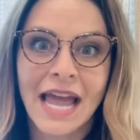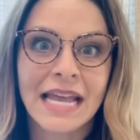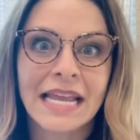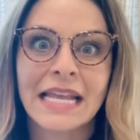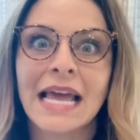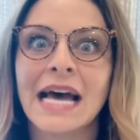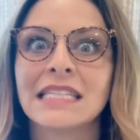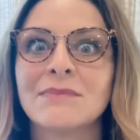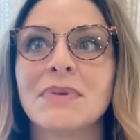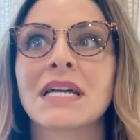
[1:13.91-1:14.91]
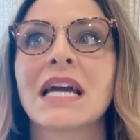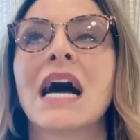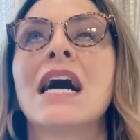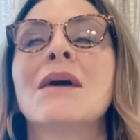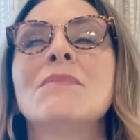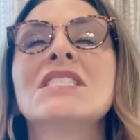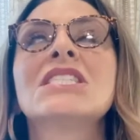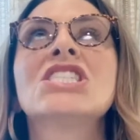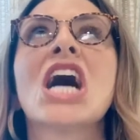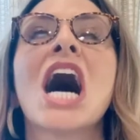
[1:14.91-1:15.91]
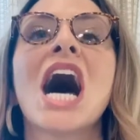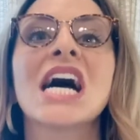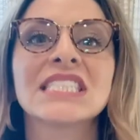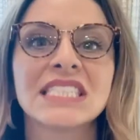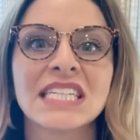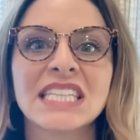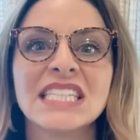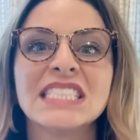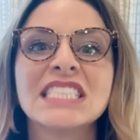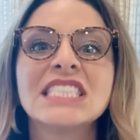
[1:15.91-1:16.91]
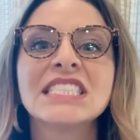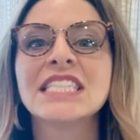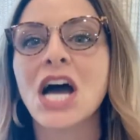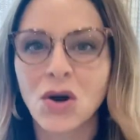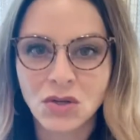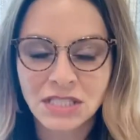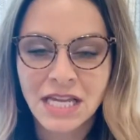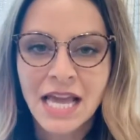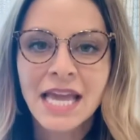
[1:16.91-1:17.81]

And it has become toxically soaked